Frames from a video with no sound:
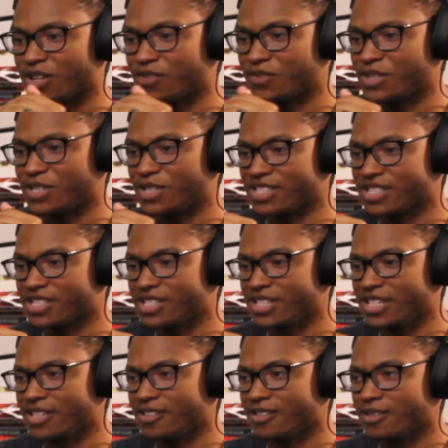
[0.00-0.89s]
enough to
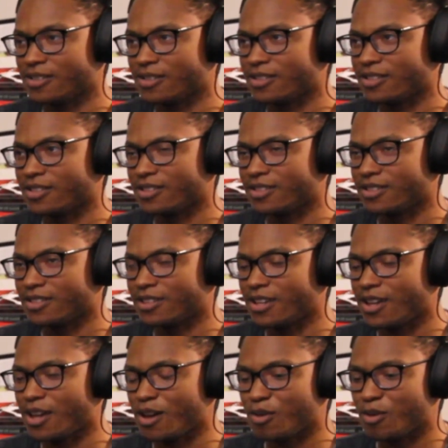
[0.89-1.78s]
succeed.
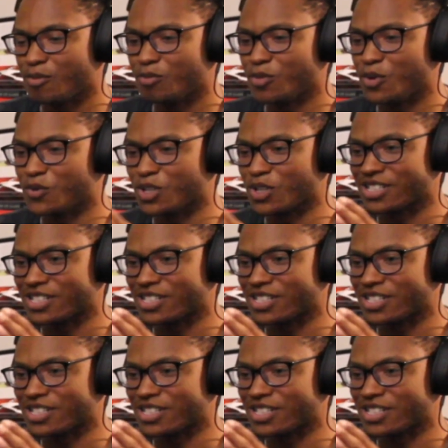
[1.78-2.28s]
Moves